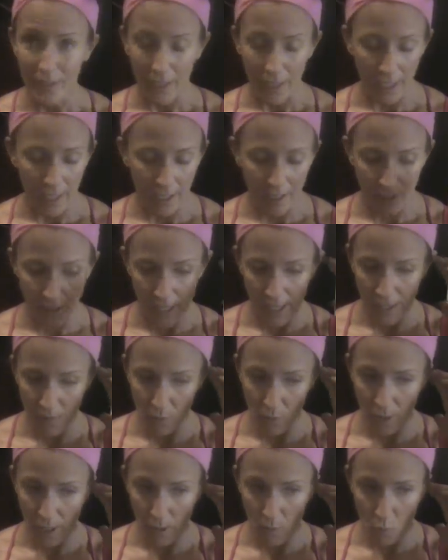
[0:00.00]
and, and,
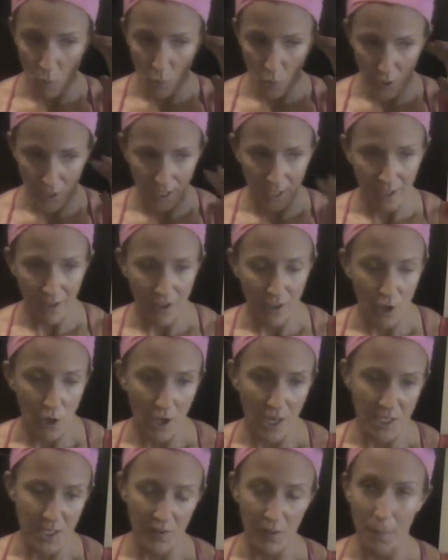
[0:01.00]
and working out at a
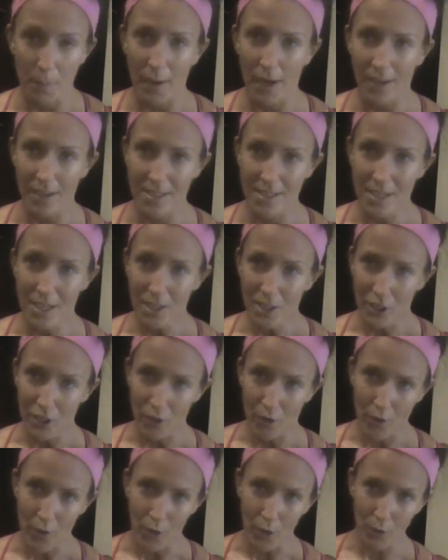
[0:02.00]
CrossFit box, you
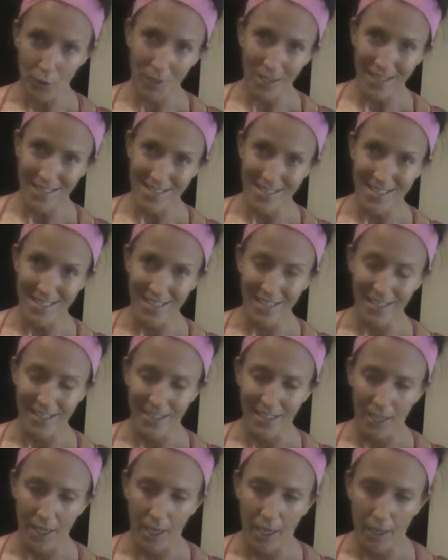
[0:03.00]
know, the whole idea
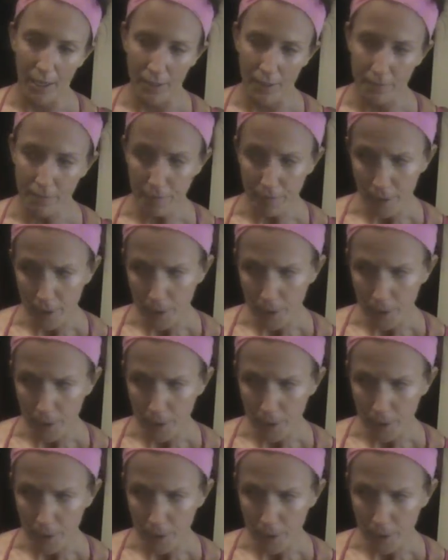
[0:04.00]
of